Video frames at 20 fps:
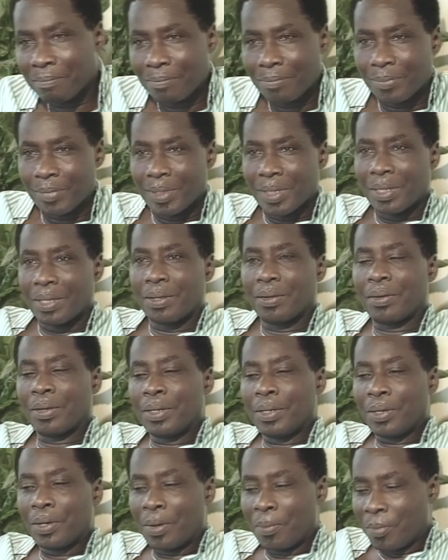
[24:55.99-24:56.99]

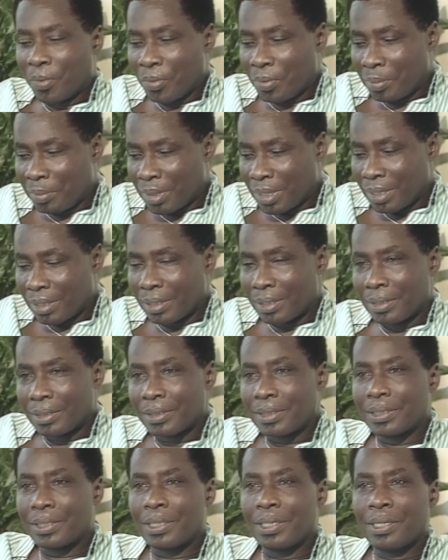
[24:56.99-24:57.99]
And you come home and
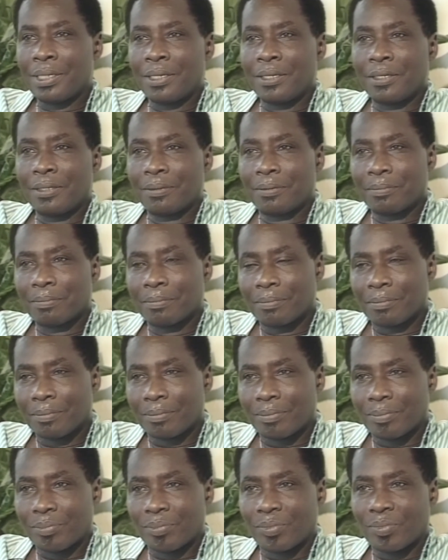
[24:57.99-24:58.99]
see
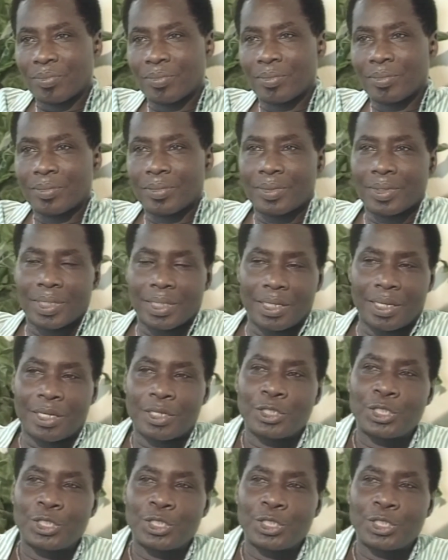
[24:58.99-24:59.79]
a